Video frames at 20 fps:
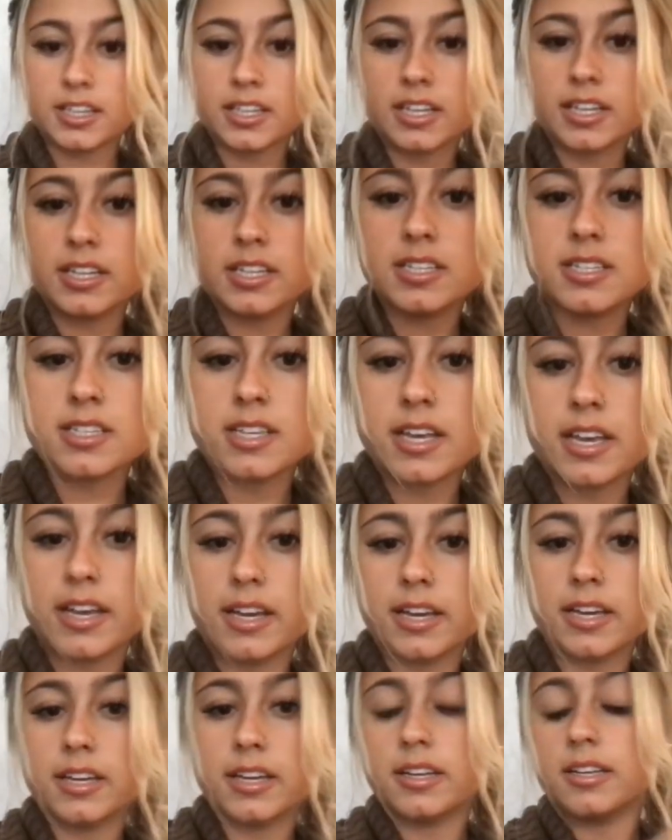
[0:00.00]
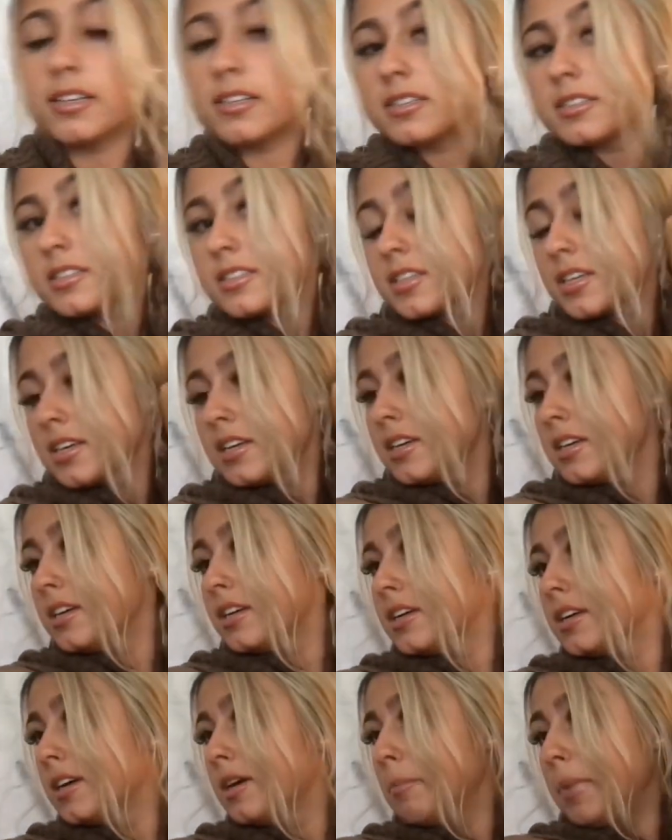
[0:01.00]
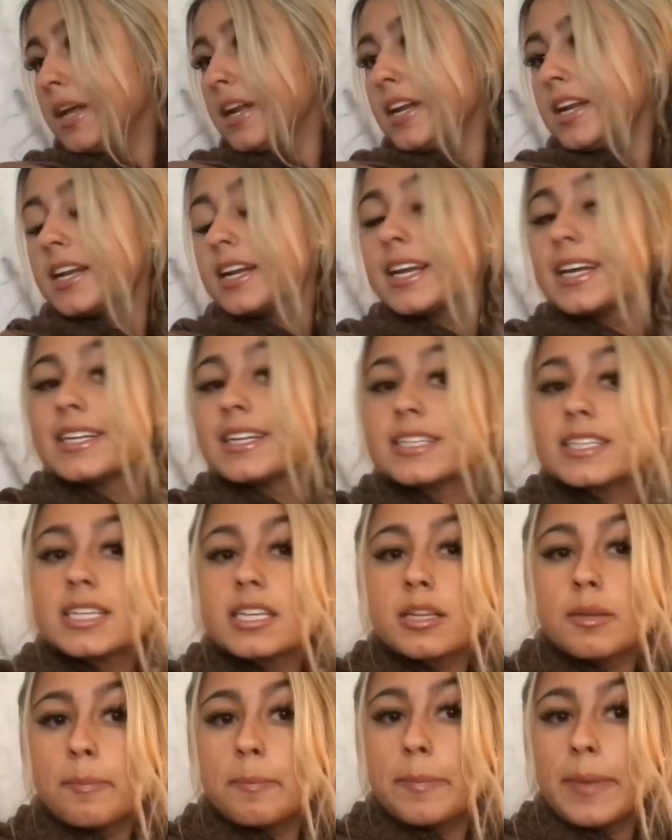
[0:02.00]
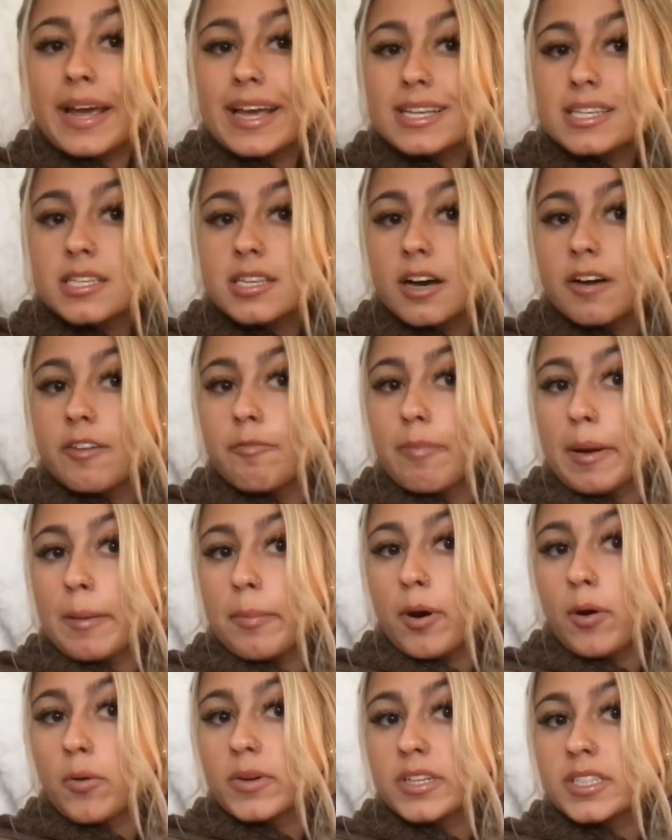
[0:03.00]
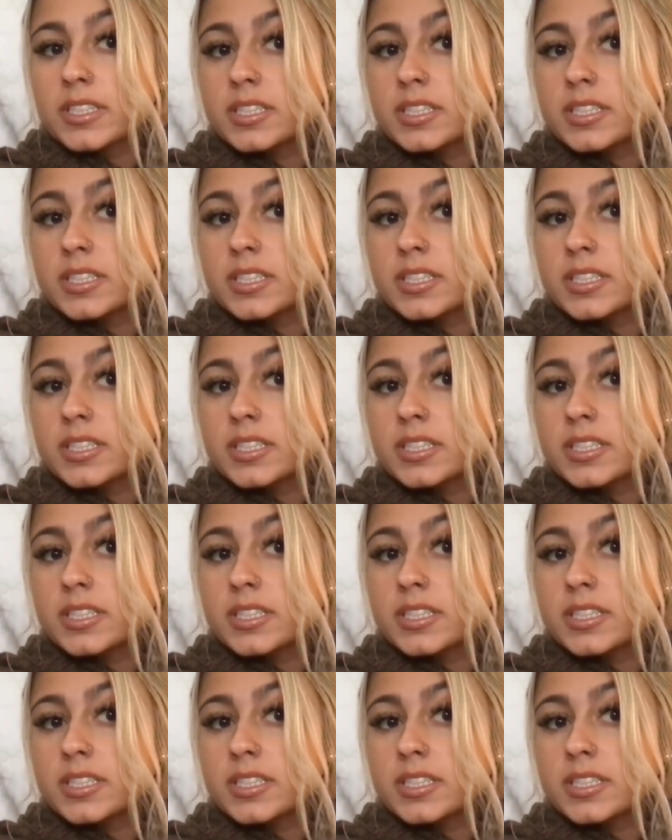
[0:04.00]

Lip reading: take this and pin it into the base of my